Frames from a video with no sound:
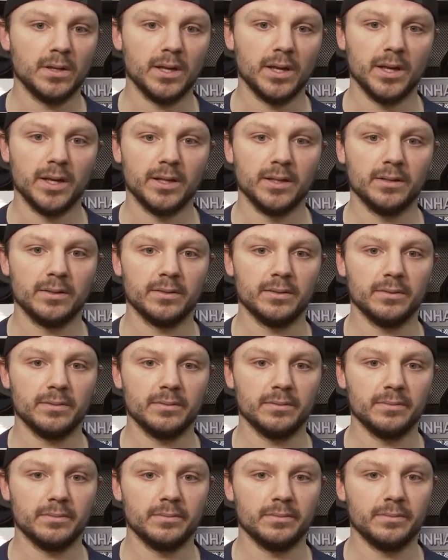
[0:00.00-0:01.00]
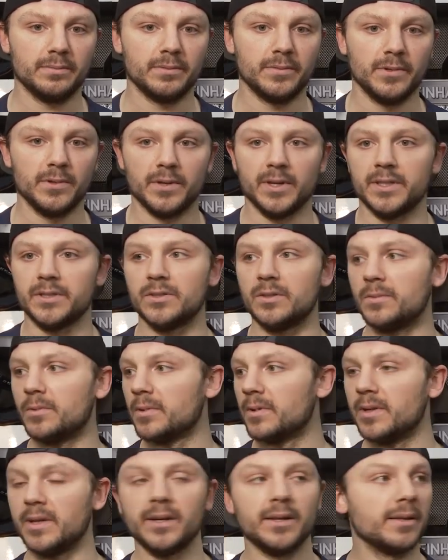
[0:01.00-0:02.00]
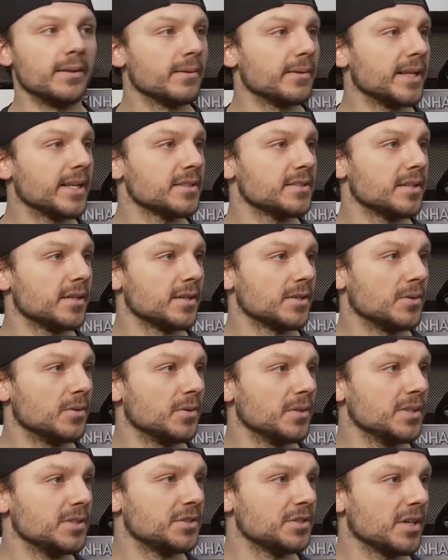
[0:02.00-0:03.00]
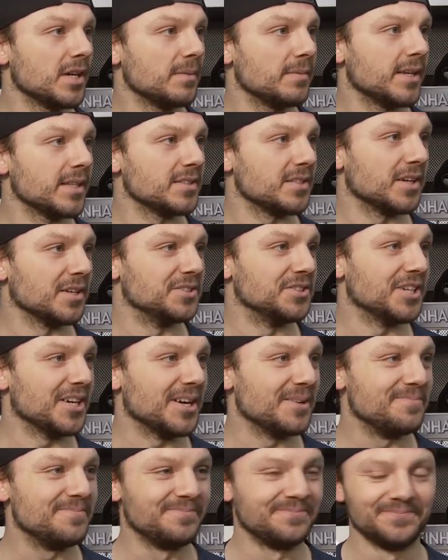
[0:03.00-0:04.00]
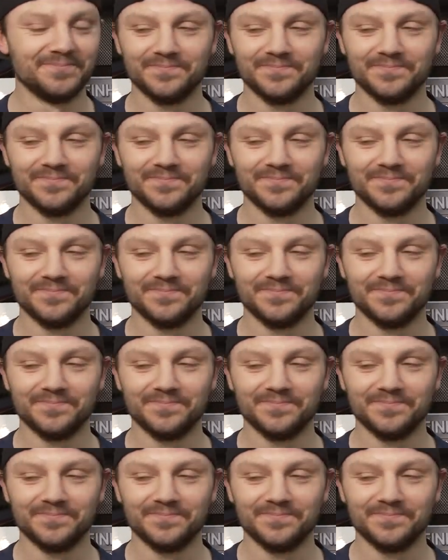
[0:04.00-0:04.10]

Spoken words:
And you guys know more than anyone, that's not a goalie's job, that's our job.